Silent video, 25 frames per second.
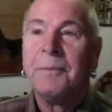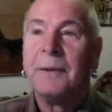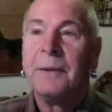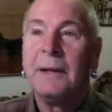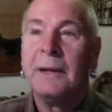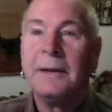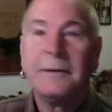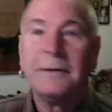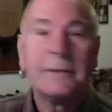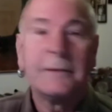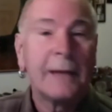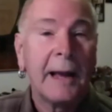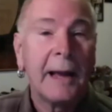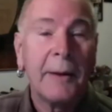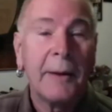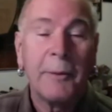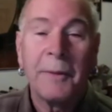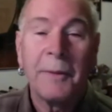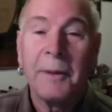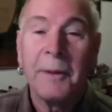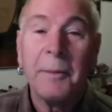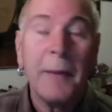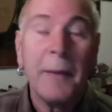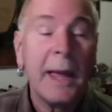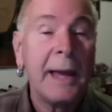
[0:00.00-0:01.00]
he sat with
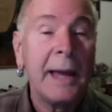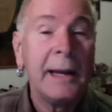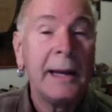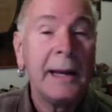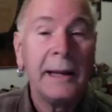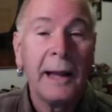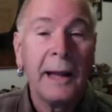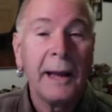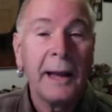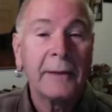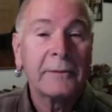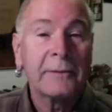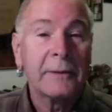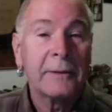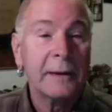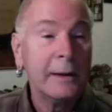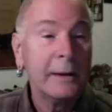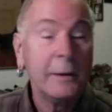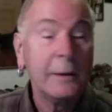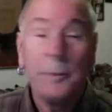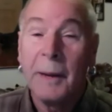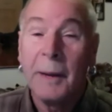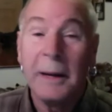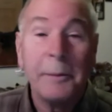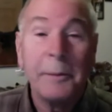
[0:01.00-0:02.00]
him and he asked, and he
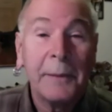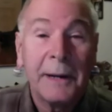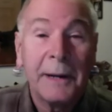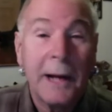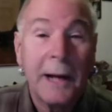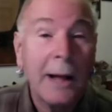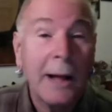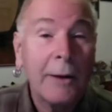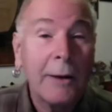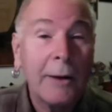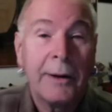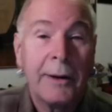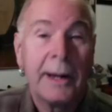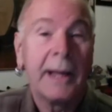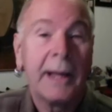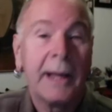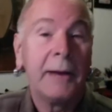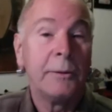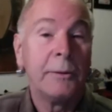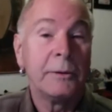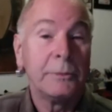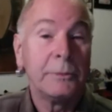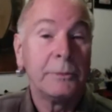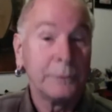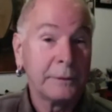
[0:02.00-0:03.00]
paid him $1 a day,
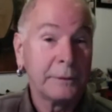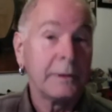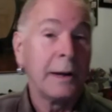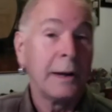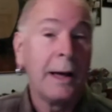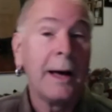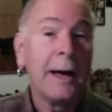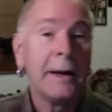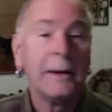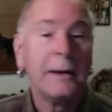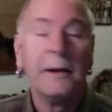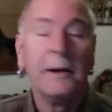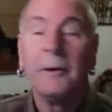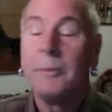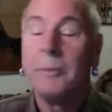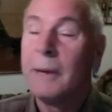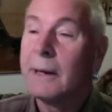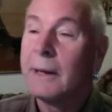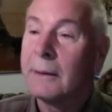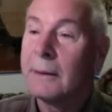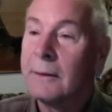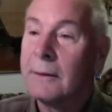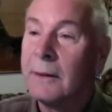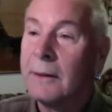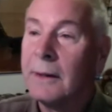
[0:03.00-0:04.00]
which was a lot,
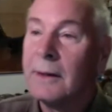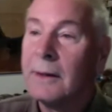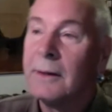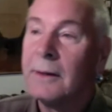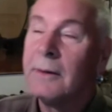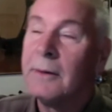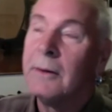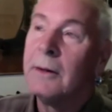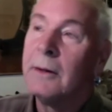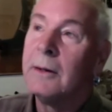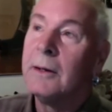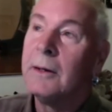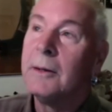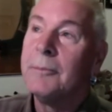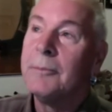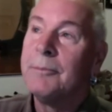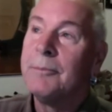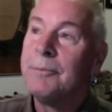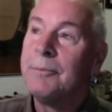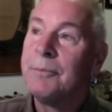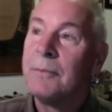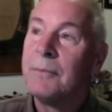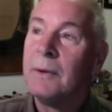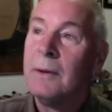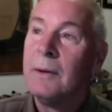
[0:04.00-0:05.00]
back then.
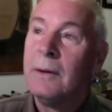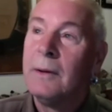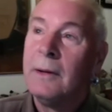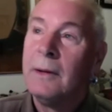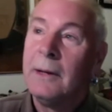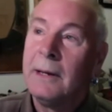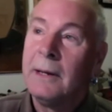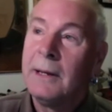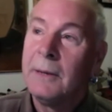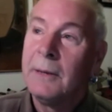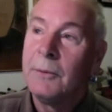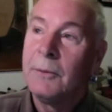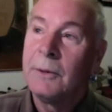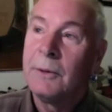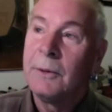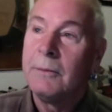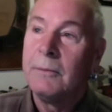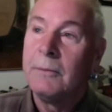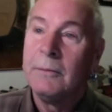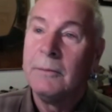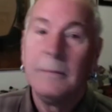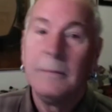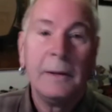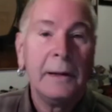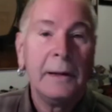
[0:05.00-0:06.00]
And he would,
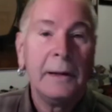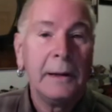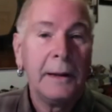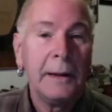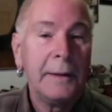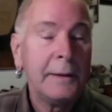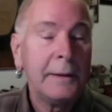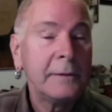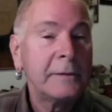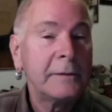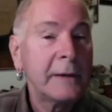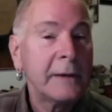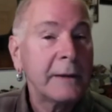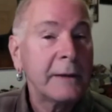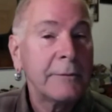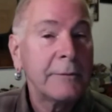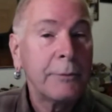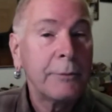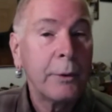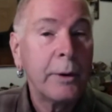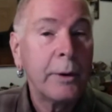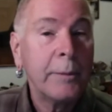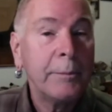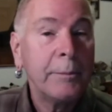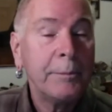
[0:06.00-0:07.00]
and they'd sing
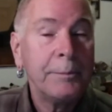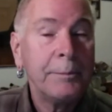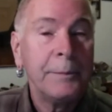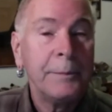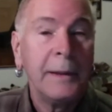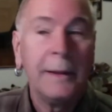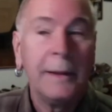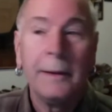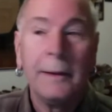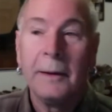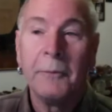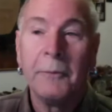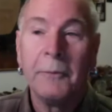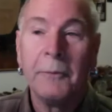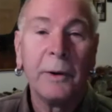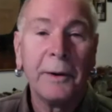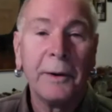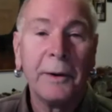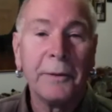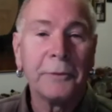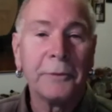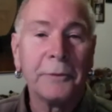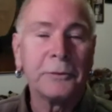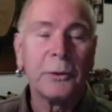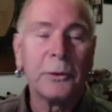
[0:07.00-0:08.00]
for him in one of
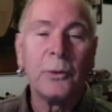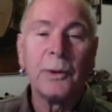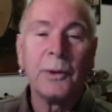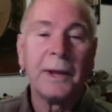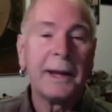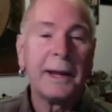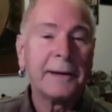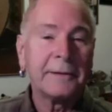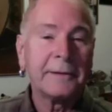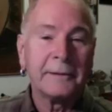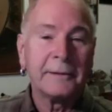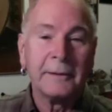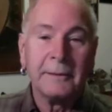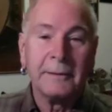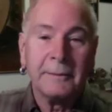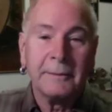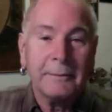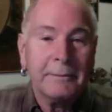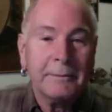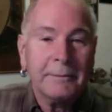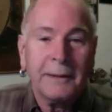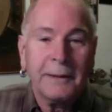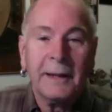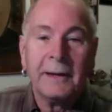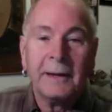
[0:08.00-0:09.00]
those old Edison
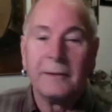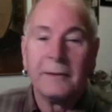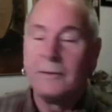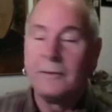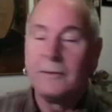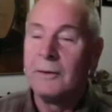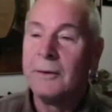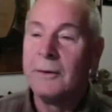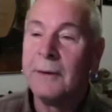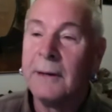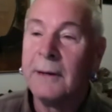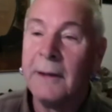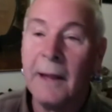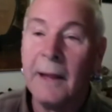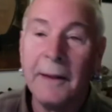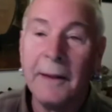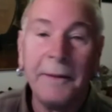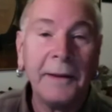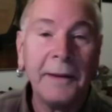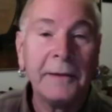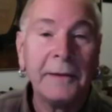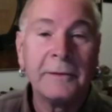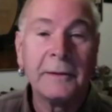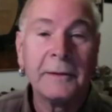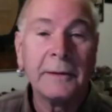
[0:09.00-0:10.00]
things, and
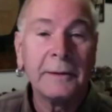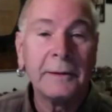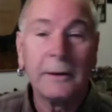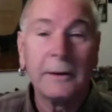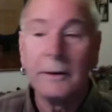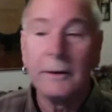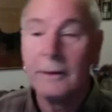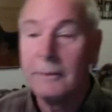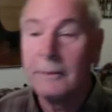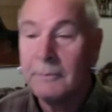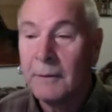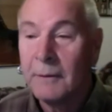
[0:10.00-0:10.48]
they'd sit there and